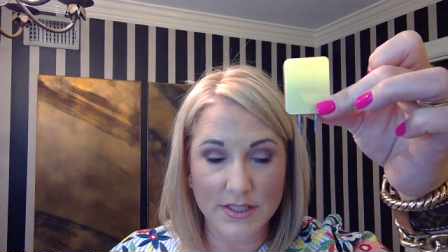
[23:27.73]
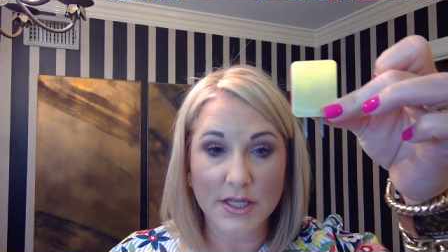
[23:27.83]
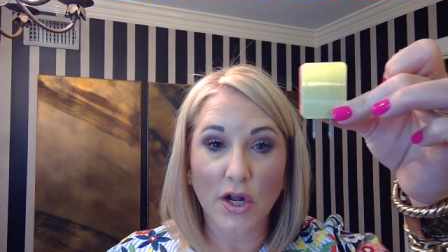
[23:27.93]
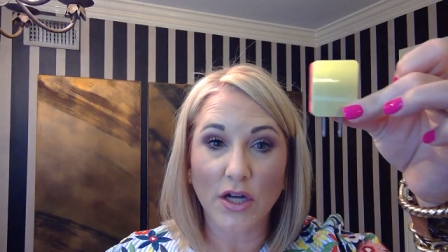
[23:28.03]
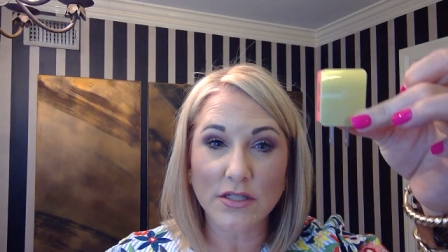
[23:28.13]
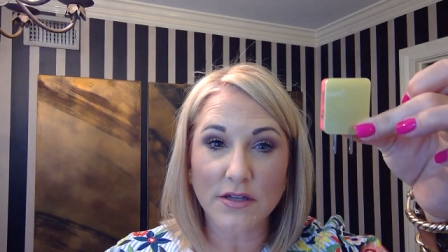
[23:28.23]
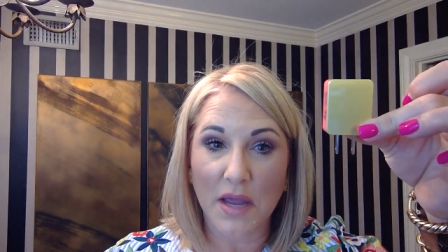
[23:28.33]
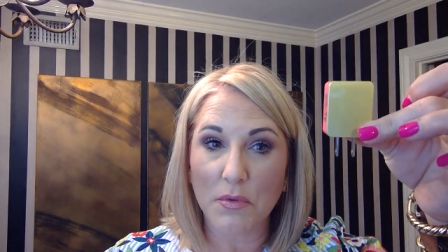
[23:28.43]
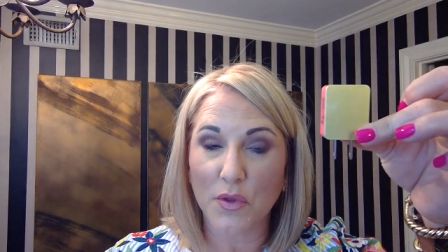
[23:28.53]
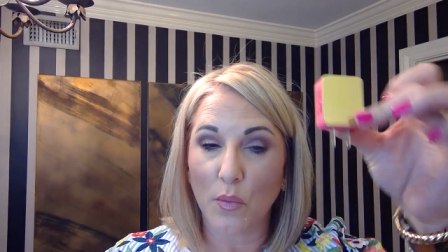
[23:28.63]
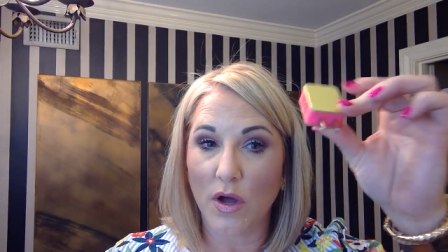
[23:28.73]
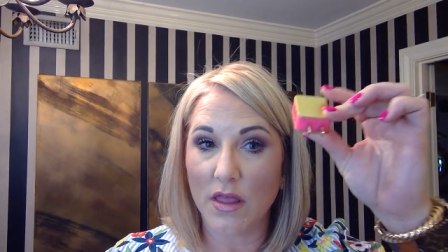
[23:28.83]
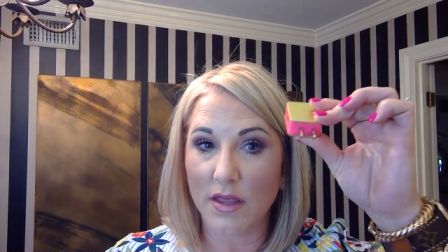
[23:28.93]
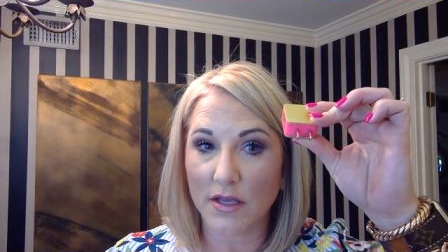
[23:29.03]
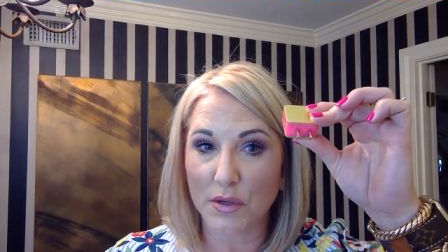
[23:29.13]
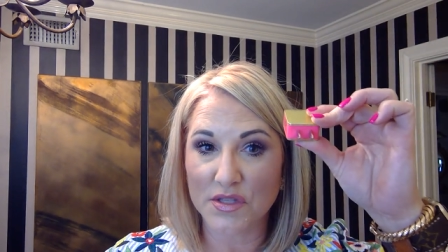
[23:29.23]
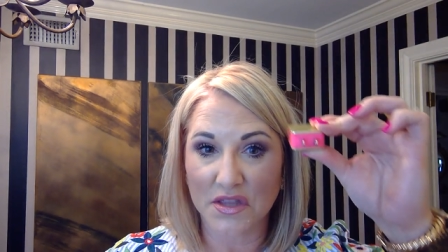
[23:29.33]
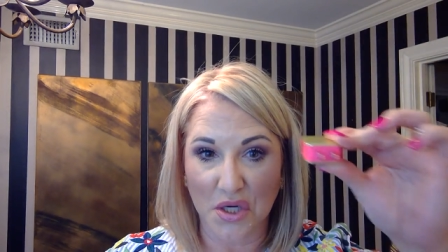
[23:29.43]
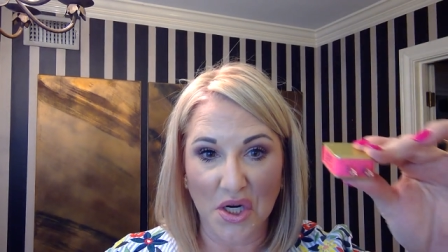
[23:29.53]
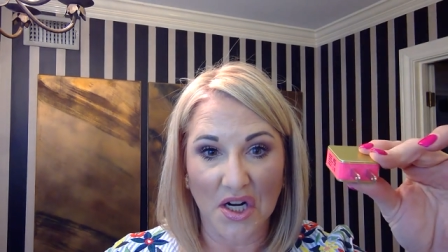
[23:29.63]
And it also came with the one that goes in
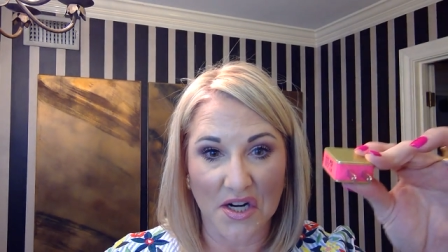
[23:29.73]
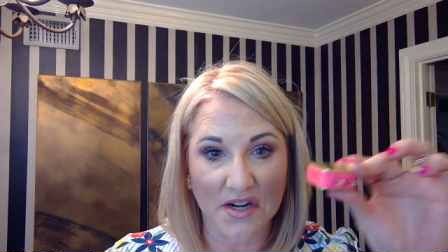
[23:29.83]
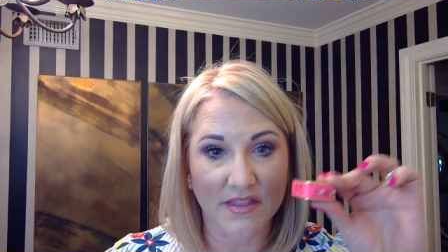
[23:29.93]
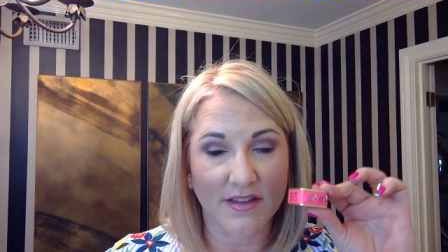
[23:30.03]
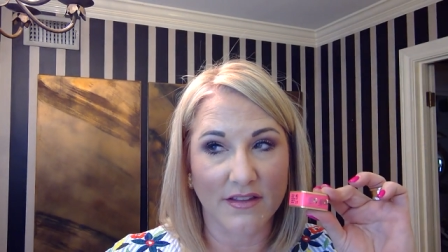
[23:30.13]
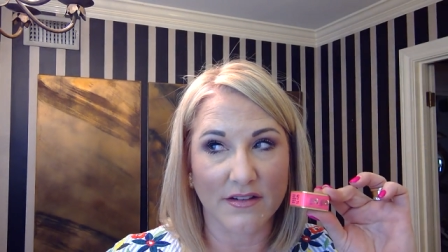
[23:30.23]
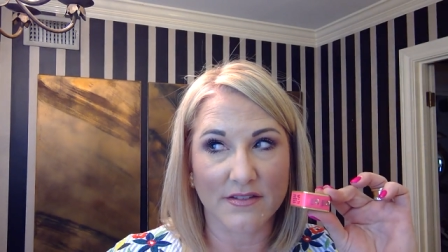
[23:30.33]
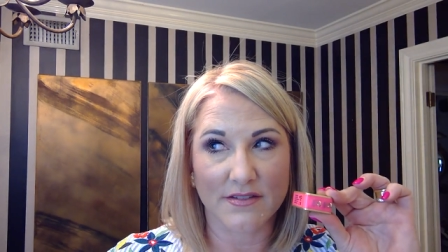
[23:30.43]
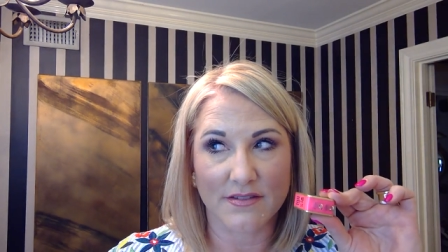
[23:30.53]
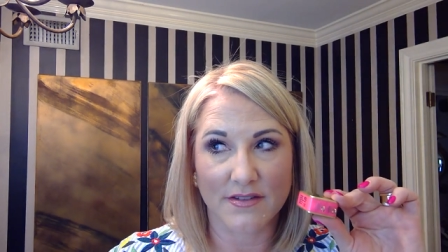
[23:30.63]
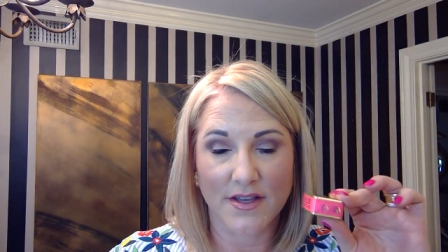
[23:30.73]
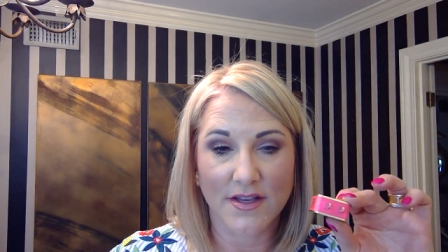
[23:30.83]
the car that looks,